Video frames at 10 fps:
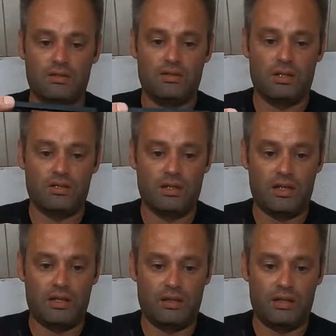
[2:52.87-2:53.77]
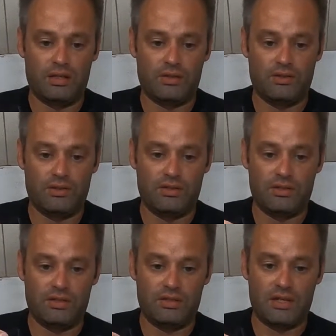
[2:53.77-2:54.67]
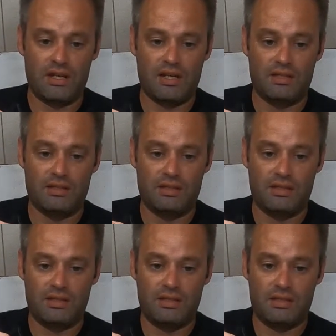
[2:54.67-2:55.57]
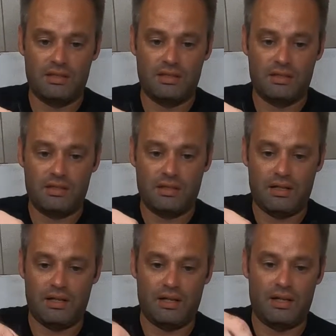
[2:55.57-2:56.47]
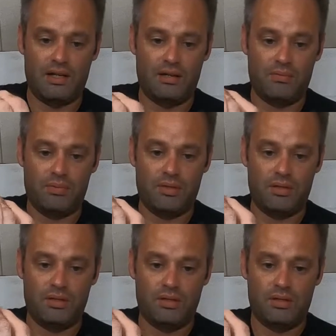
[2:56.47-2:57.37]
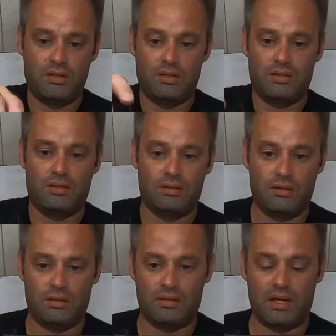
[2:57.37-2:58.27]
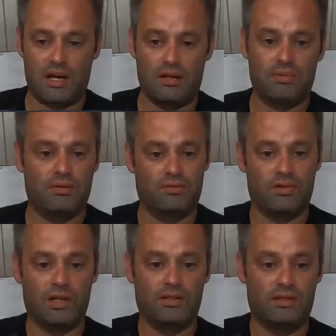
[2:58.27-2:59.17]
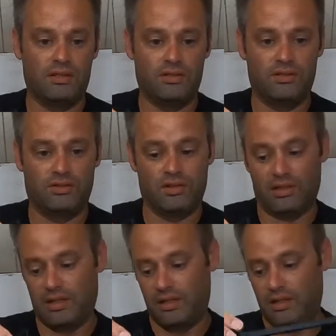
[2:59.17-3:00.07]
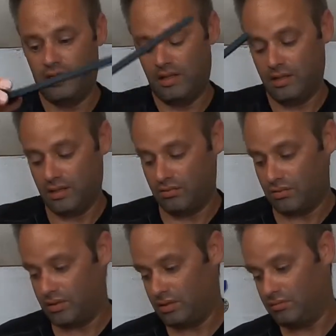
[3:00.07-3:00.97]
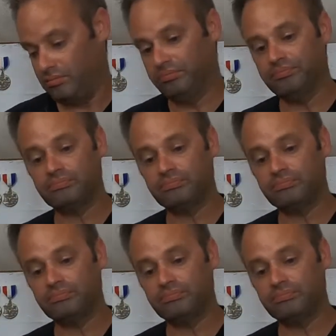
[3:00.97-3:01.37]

charging handle actually sits on top top and rides in it just like any AR would.